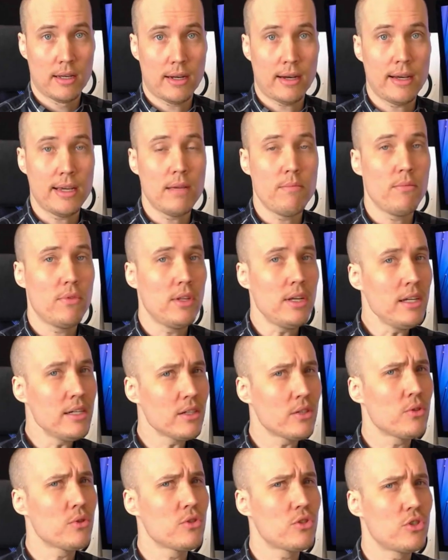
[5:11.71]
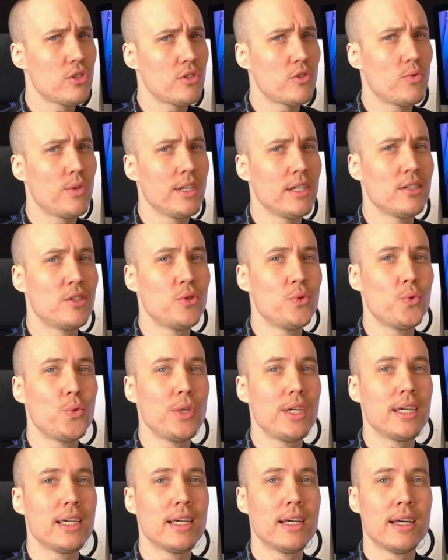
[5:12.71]
I am then considering
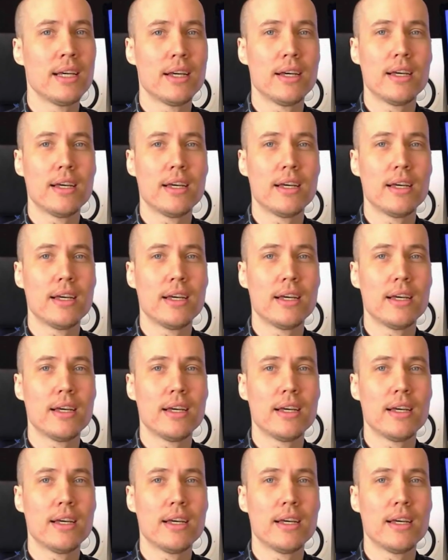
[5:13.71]
doing